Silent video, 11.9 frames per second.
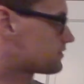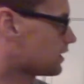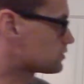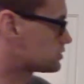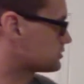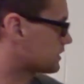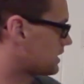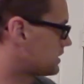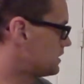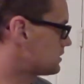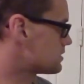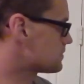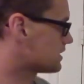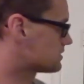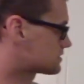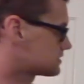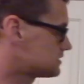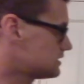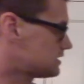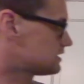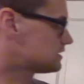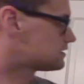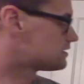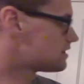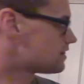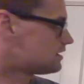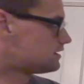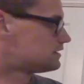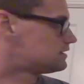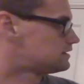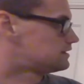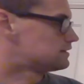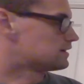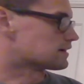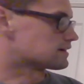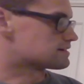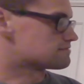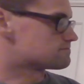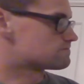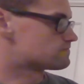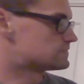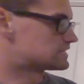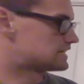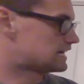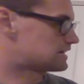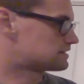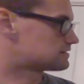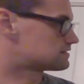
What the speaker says: to do that here, you might see that